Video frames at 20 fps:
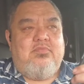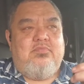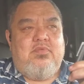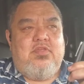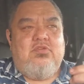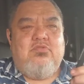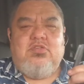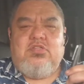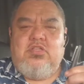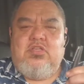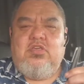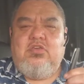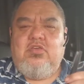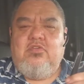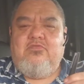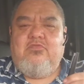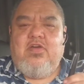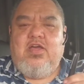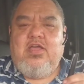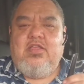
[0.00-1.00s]
Usually you
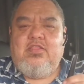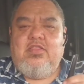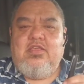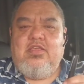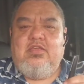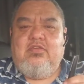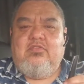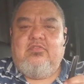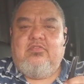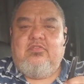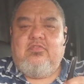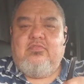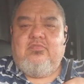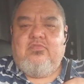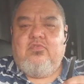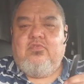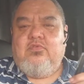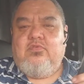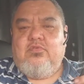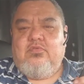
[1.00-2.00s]
can find these
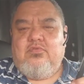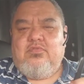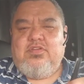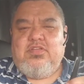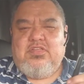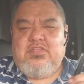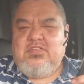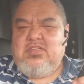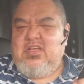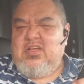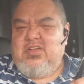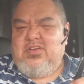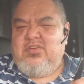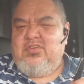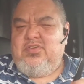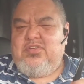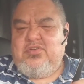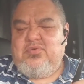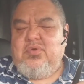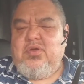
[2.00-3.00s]
for just
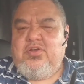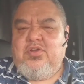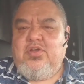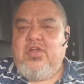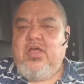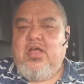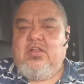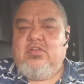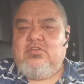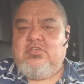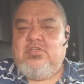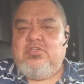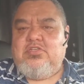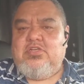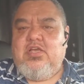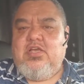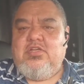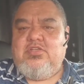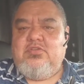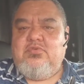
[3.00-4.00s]
under $200, just
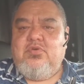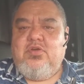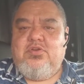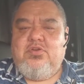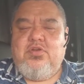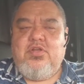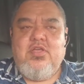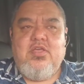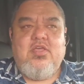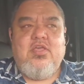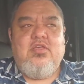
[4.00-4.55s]
shy of $200,